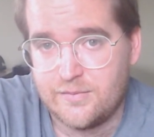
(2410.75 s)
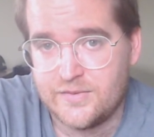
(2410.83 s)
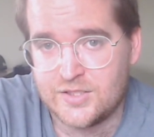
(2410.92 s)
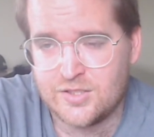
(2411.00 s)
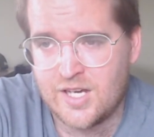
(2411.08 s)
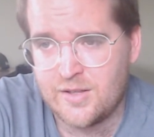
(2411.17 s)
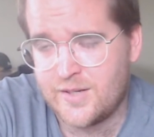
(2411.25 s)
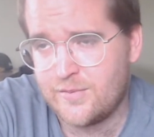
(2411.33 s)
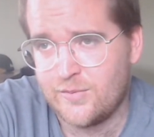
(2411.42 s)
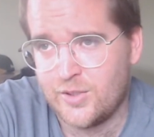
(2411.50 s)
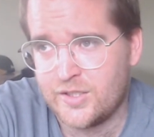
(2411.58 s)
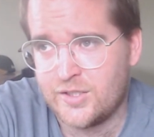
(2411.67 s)
There's a lot that
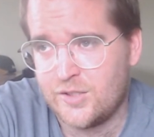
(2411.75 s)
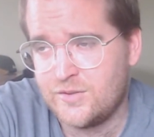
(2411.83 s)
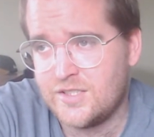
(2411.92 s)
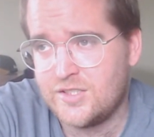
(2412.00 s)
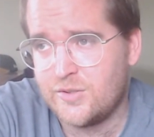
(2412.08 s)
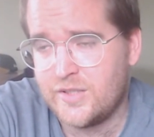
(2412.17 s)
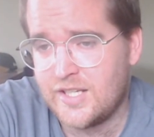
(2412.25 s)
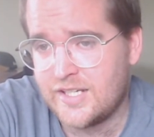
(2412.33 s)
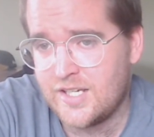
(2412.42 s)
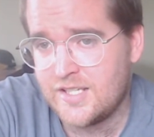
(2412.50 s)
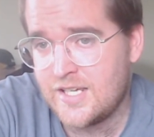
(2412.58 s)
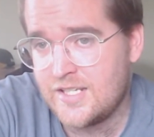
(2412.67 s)
more goes into it.
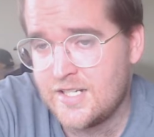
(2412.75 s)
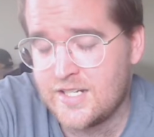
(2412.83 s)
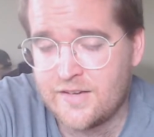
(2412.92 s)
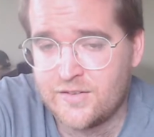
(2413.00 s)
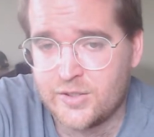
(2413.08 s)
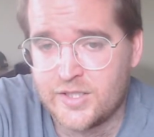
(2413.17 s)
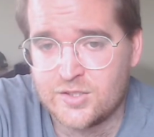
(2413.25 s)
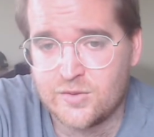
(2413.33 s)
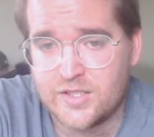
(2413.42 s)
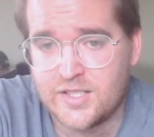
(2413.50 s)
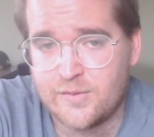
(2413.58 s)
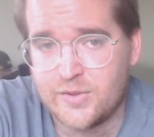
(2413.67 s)
Like, yeah, he didn't have the greatest
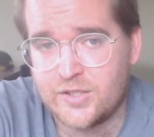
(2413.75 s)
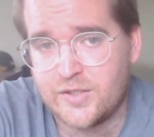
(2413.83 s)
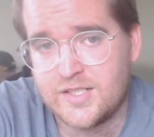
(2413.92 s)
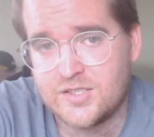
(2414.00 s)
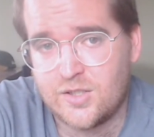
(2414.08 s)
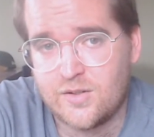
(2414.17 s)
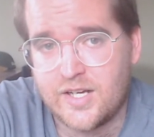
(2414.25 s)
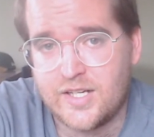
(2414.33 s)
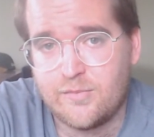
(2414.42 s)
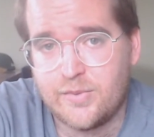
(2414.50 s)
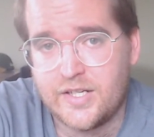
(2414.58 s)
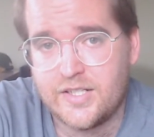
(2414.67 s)
run game or the greatest O
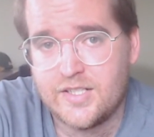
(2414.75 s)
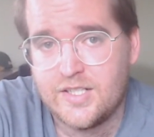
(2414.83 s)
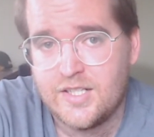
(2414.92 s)
line, but